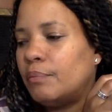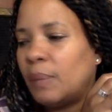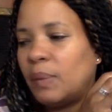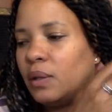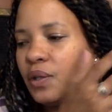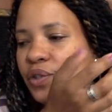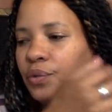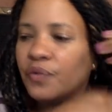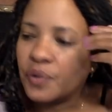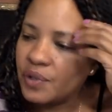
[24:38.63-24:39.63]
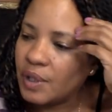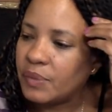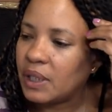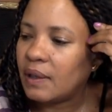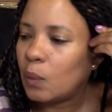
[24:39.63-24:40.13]
Maybe let's shoot for
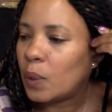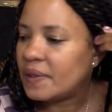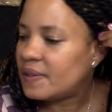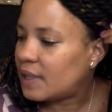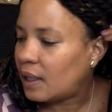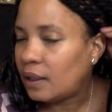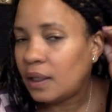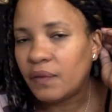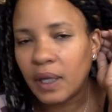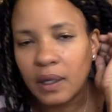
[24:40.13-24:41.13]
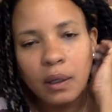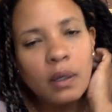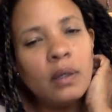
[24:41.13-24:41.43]
something like Wednesday evening.